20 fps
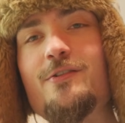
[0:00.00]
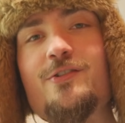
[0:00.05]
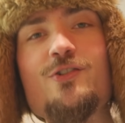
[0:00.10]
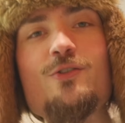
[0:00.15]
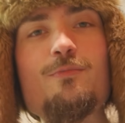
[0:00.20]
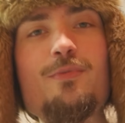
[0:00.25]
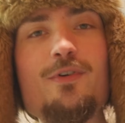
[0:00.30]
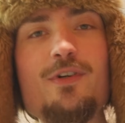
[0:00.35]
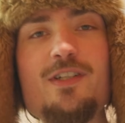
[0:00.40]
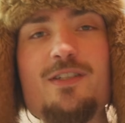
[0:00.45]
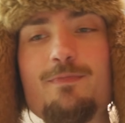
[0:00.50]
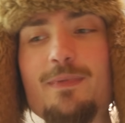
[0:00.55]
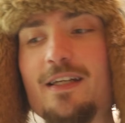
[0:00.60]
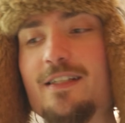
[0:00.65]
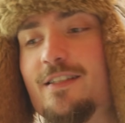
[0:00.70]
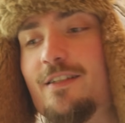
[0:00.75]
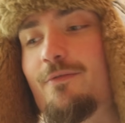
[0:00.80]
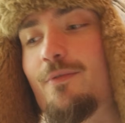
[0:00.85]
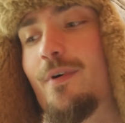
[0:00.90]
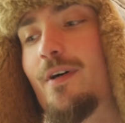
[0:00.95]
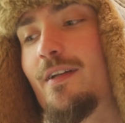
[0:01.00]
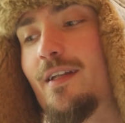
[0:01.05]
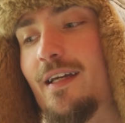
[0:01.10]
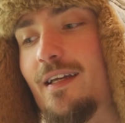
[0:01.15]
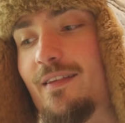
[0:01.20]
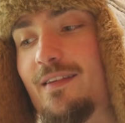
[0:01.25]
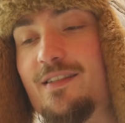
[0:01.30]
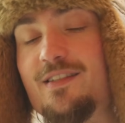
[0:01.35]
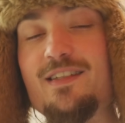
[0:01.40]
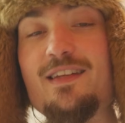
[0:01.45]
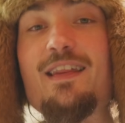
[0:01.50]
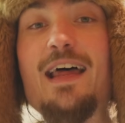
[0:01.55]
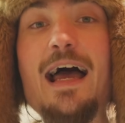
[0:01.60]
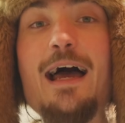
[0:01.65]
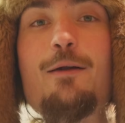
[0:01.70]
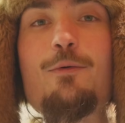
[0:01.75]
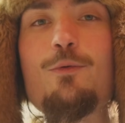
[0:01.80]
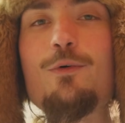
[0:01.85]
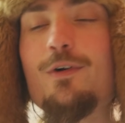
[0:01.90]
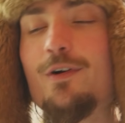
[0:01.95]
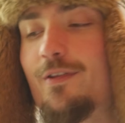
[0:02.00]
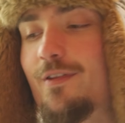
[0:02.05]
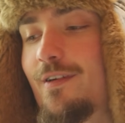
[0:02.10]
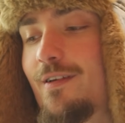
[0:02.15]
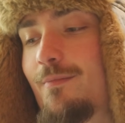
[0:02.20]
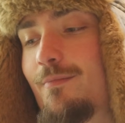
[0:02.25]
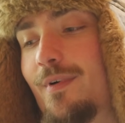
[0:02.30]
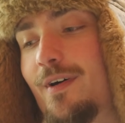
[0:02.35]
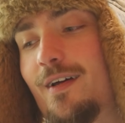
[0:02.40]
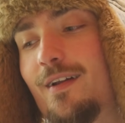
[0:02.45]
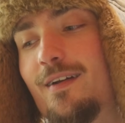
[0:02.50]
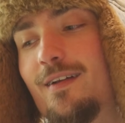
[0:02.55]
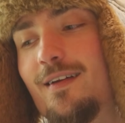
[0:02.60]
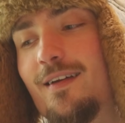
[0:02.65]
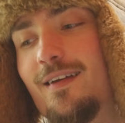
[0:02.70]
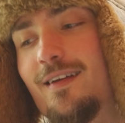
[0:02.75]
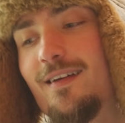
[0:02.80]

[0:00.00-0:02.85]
super expensive one, like it's that worth it, but